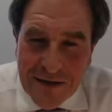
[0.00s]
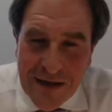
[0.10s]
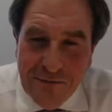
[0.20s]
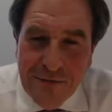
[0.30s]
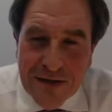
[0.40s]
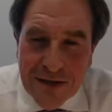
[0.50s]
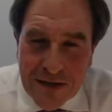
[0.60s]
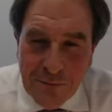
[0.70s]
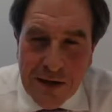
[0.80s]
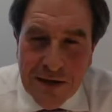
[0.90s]
and an emphasis
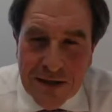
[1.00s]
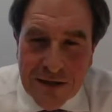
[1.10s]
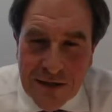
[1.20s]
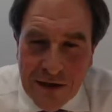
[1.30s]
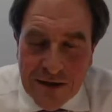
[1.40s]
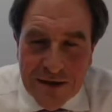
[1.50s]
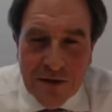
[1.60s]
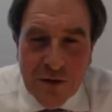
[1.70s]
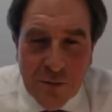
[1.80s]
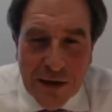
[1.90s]
about certain others. And
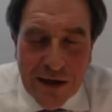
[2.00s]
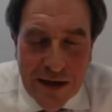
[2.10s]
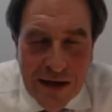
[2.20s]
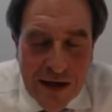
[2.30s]
normally,